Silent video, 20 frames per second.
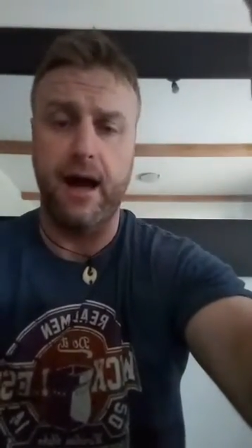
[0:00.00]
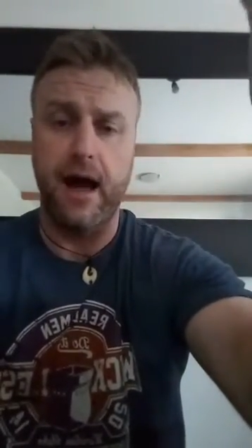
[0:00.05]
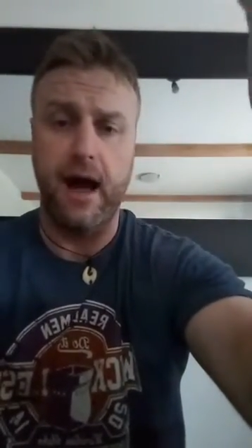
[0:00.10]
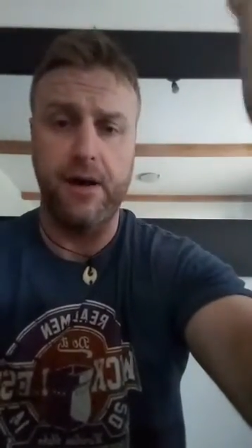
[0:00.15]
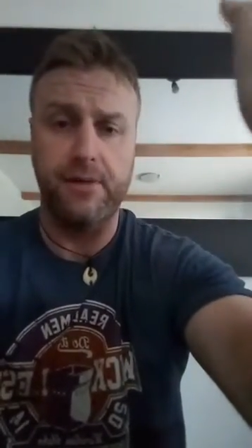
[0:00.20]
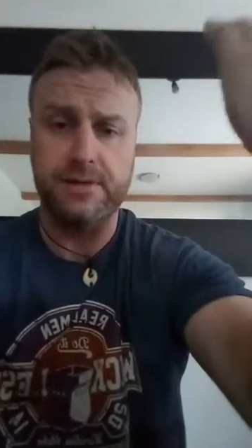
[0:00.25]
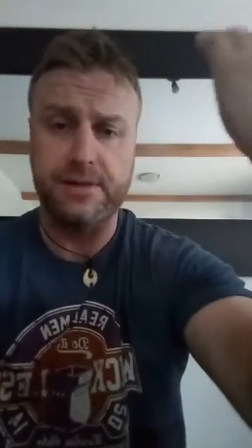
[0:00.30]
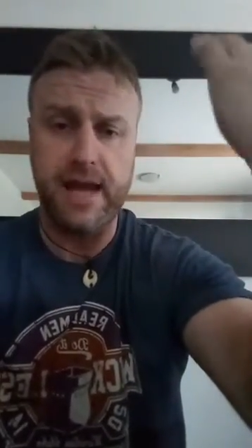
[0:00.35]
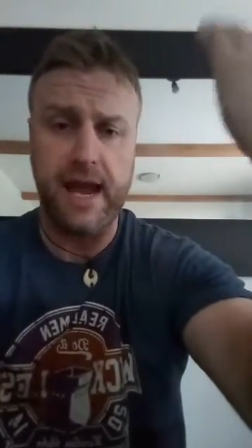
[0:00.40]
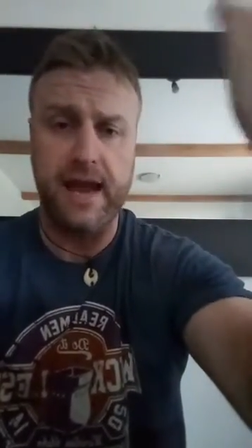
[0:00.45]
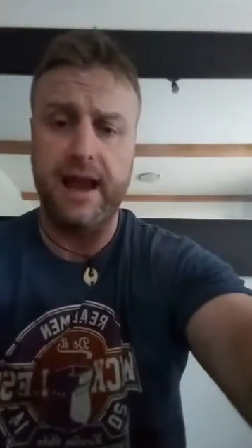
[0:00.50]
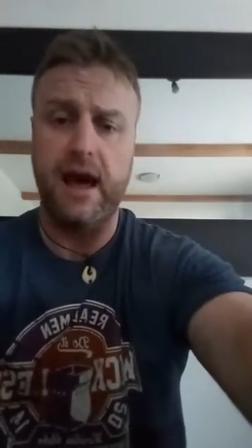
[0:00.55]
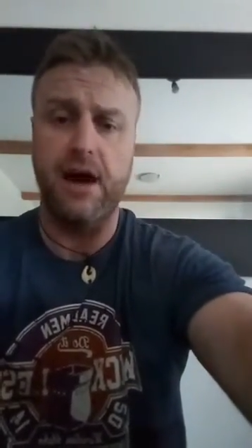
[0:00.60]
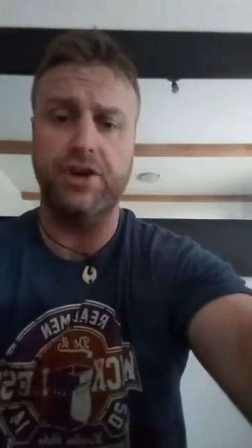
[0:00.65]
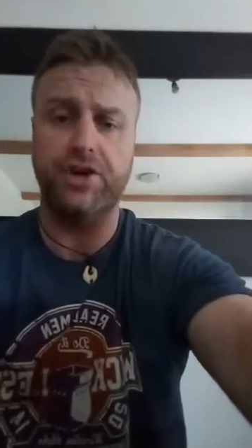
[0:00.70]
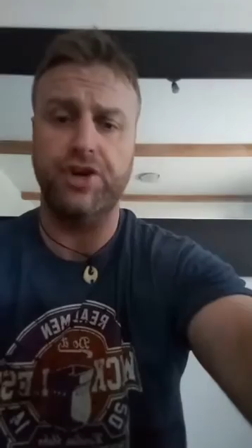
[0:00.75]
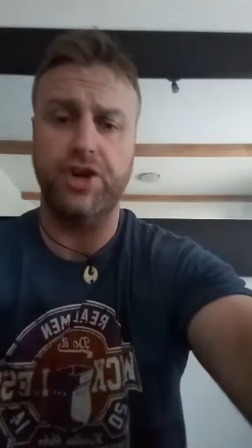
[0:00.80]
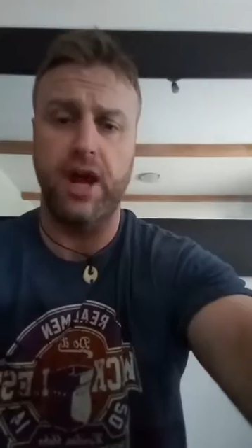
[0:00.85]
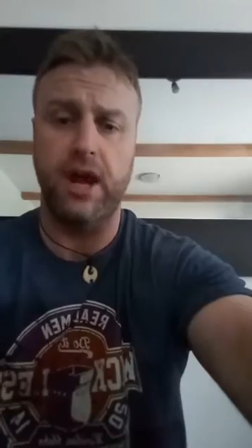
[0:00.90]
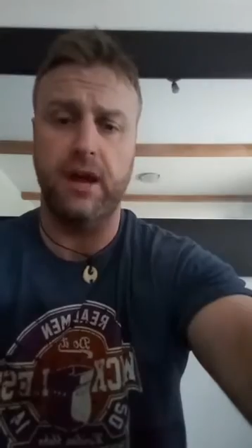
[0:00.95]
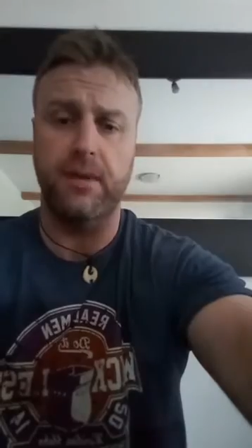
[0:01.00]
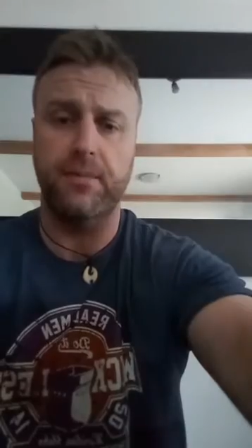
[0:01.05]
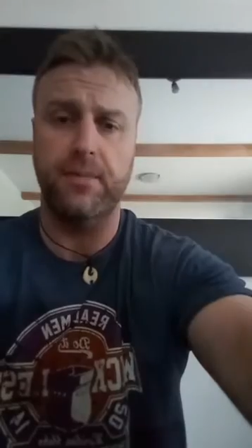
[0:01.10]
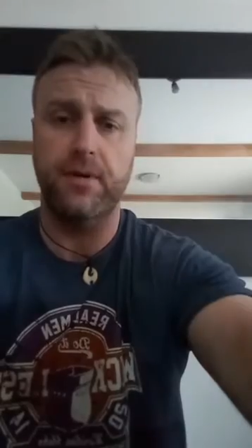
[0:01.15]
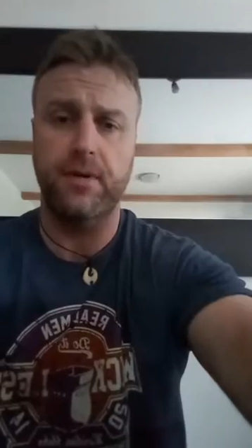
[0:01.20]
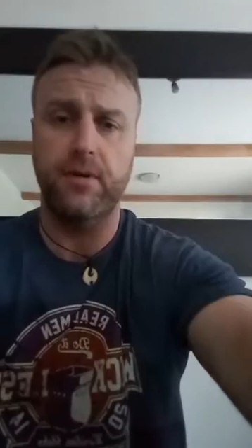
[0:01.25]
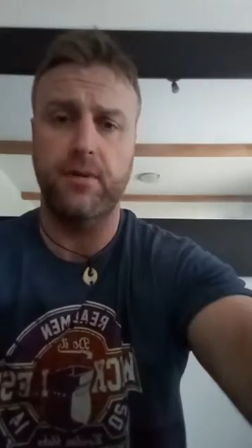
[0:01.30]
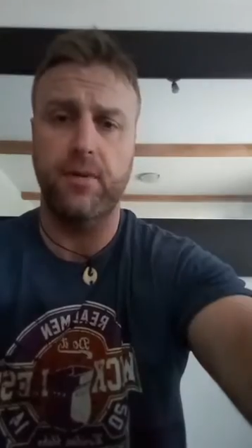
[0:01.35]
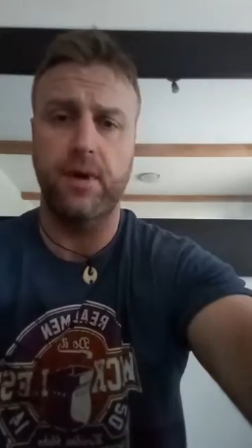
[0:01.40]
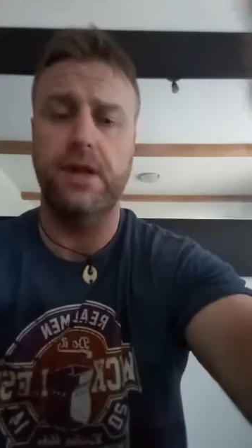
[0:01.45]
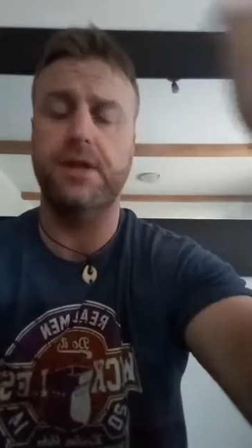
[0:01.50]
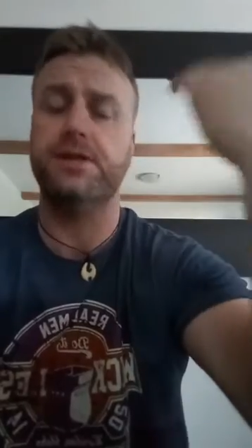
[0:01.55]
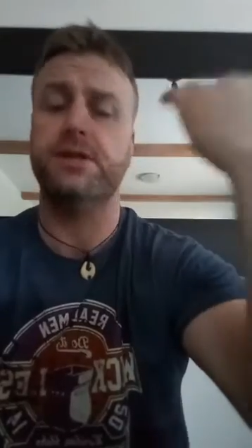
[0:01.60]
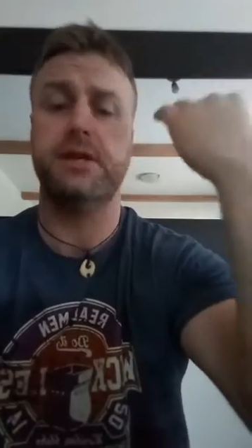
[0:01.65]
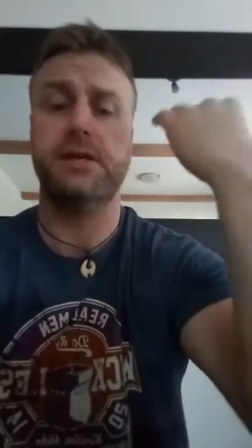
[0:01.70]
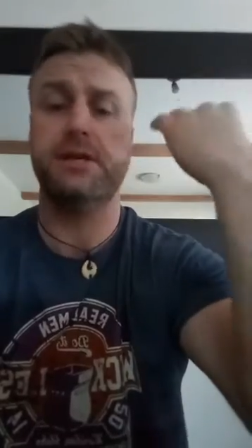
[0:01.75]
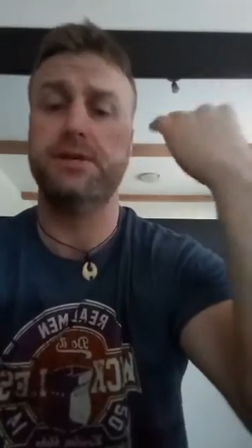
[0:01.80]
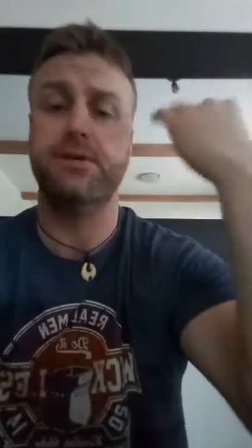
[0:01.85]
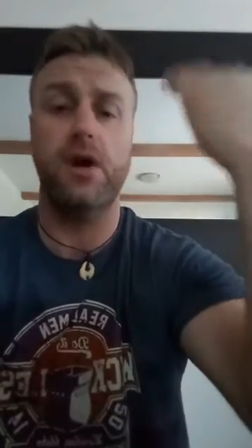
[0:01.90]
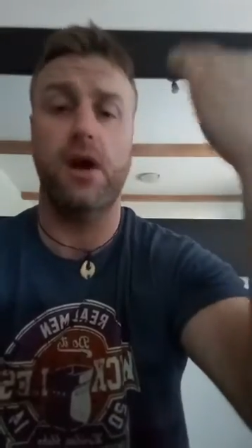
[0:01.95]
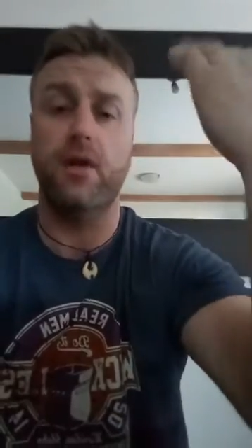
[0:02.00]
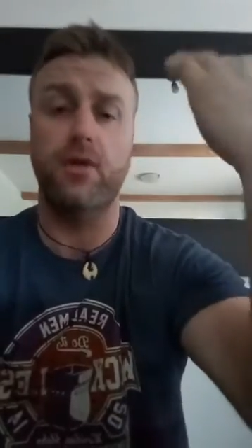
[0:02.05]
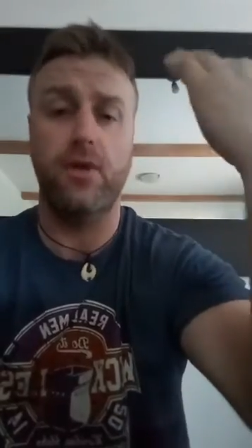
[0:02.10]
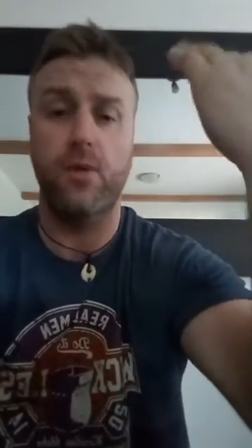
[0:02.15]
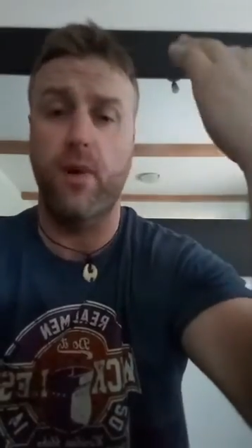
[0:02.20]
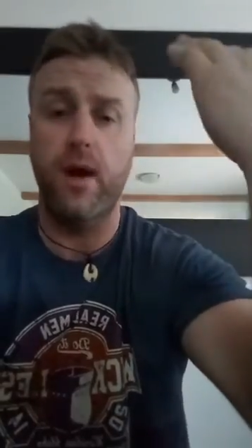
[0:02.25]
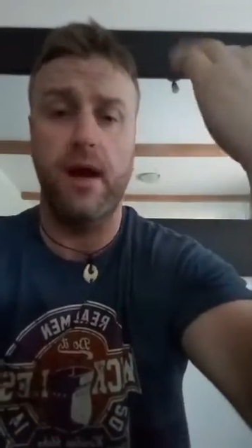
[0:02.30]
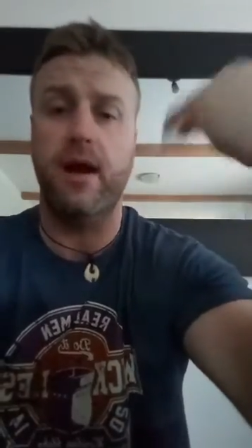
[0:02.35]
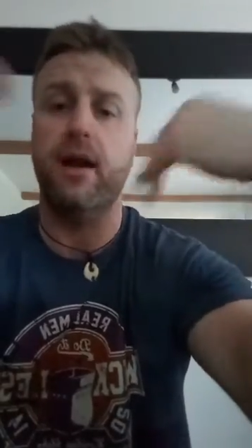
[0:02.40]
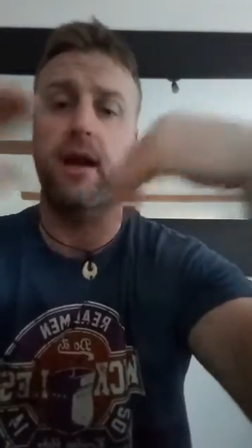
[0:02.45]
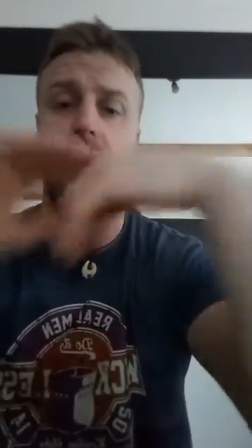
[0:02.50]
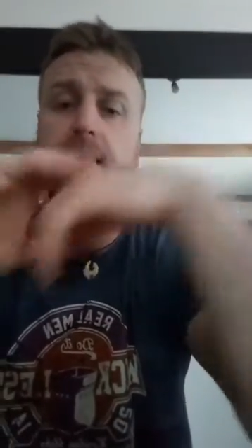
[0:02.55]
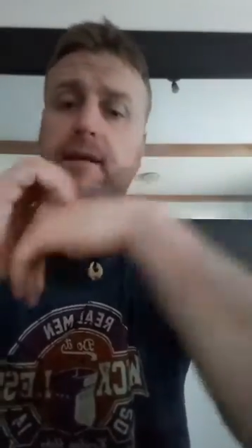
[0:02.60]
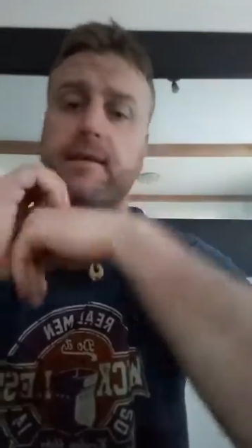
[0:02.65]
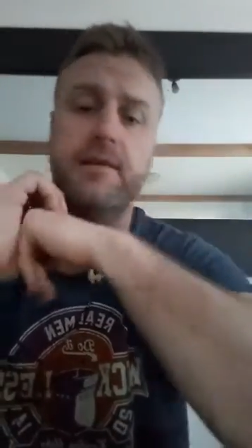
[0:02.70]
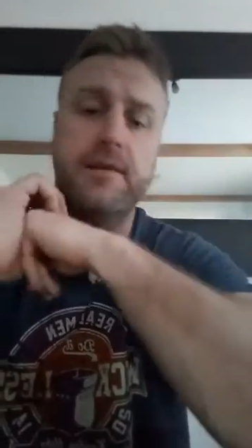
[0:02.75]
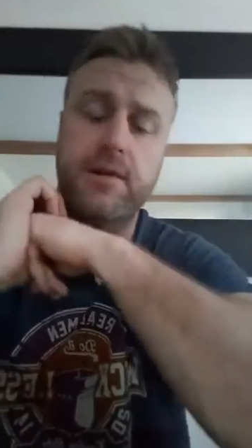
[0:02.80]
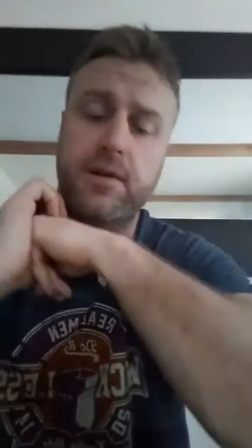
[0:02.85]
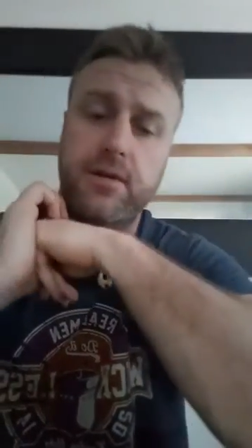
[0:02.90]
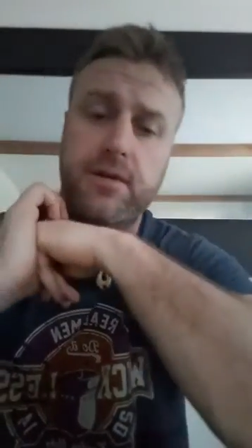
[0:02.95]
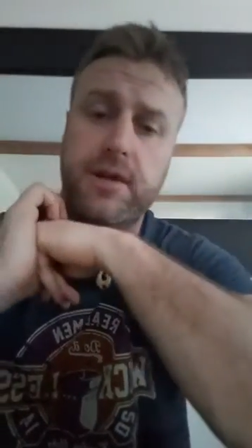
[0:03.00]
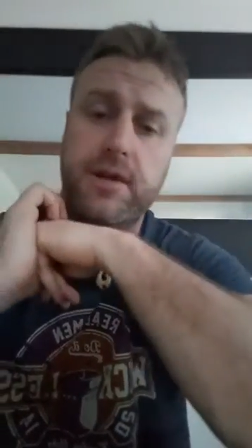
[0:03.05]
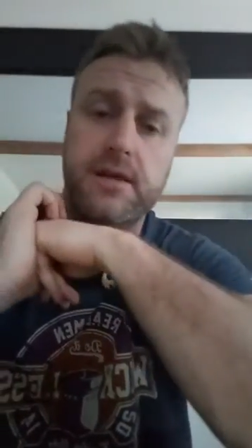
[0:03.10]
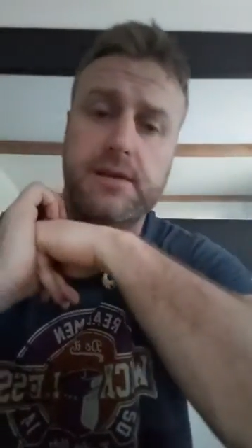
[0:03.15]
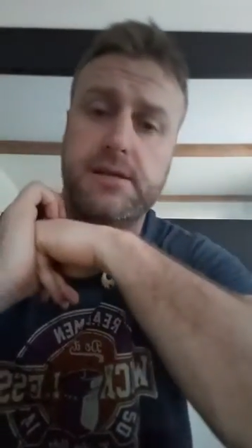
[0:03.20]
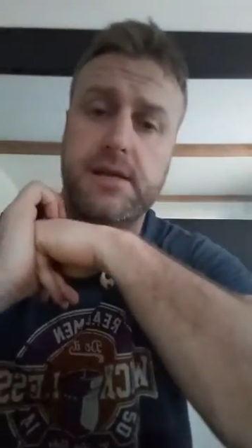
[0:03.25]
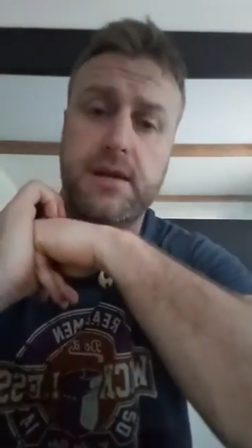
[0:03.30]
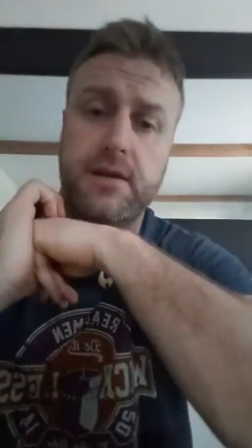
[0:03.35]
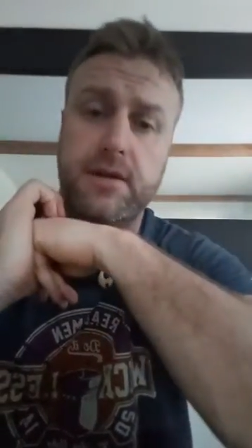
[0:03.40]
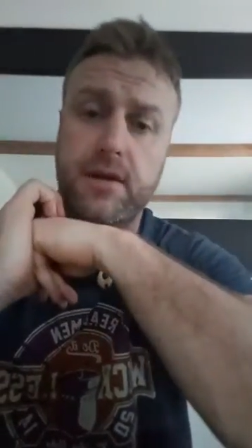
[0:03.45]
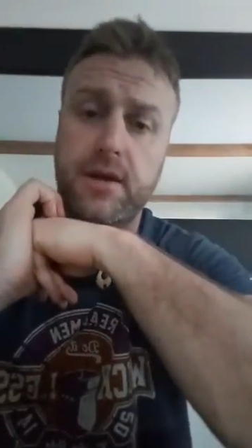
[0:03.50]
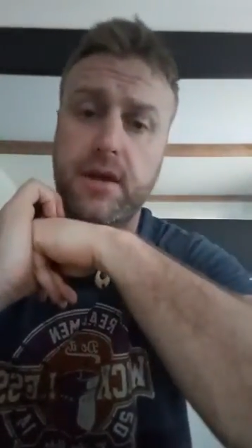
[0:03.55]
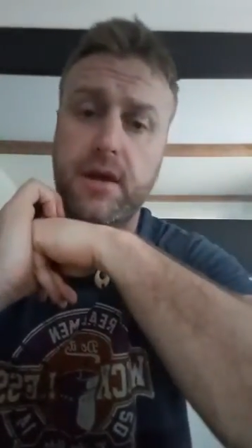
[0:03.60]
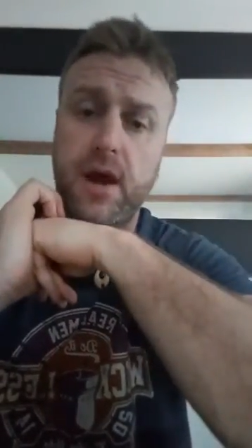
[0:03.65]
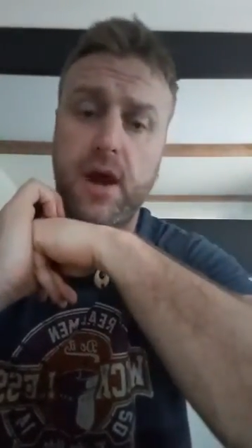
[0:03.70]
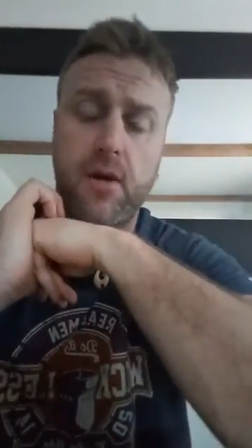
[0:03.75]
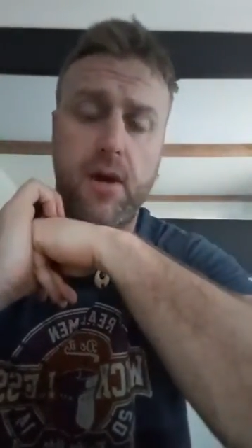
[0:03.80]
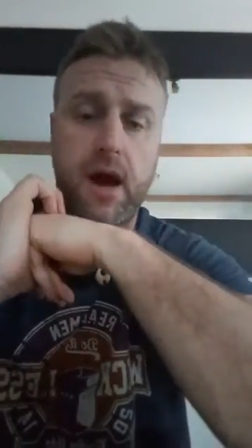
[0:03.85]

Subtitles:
I was getting out of shape, which is not the way I like to do things either, you know?